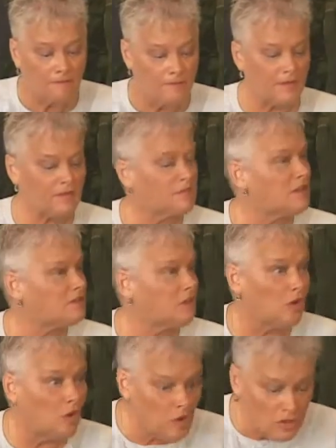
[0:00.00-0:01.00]
This
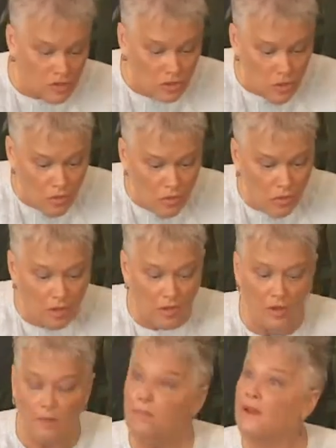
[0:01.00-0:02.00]
doesn't look so
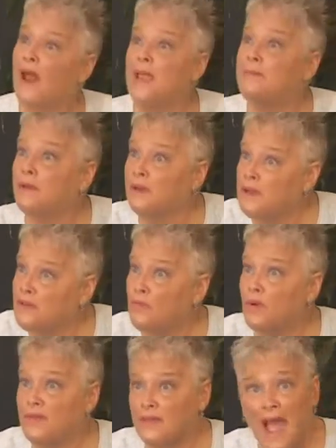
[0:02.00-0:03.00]
good, but I believe
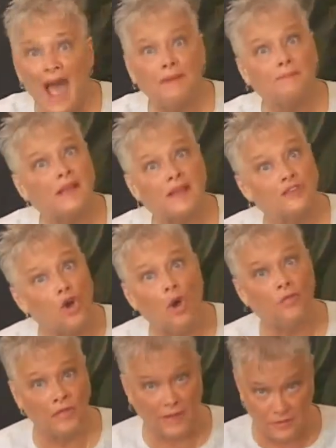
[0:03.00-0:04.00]
with God, because
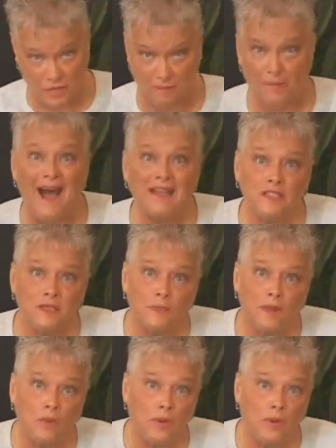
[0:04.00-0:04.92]
all things are possible